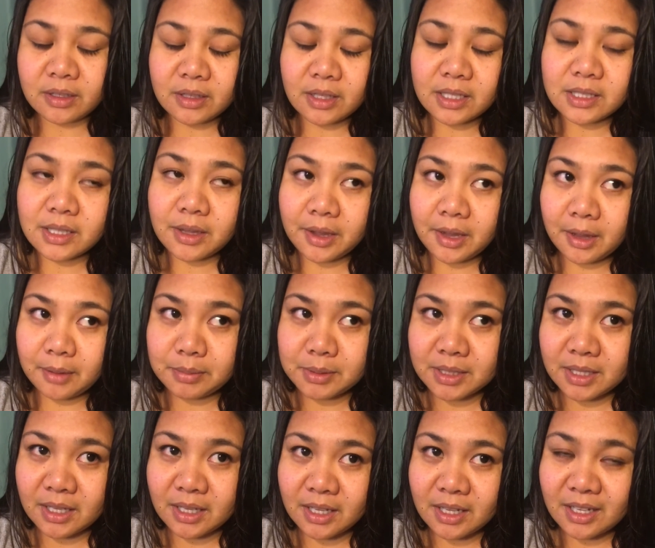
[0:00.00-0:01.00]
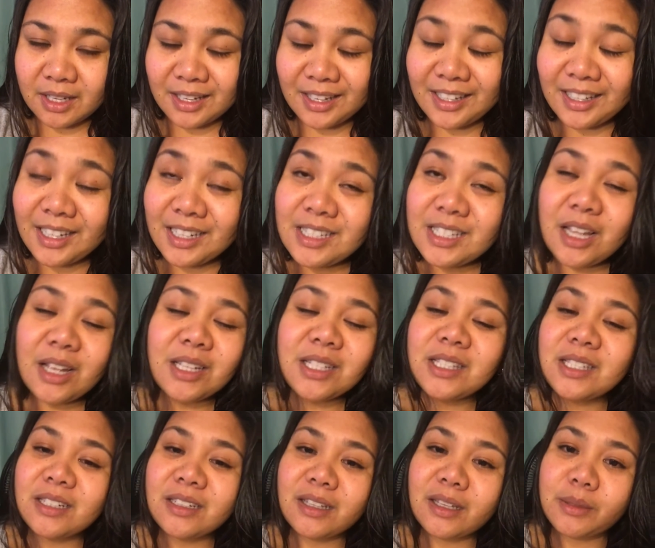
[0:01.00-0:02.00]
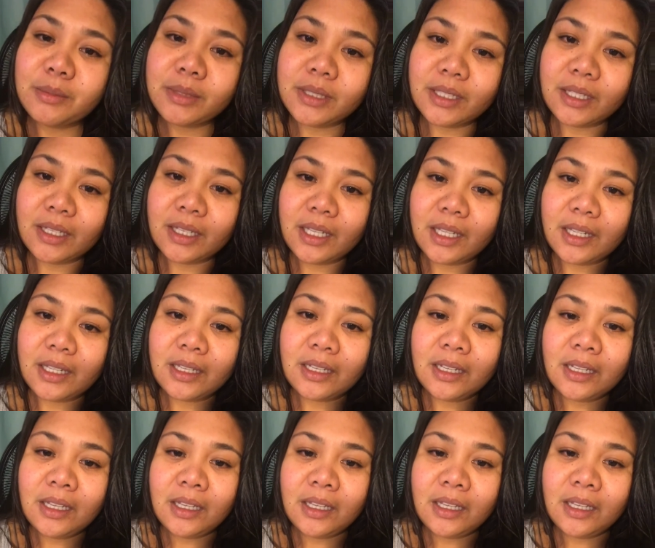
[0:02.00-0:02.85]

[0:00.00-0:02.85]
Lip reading: That's how I kept seeing it, and that's how I still am seeing it.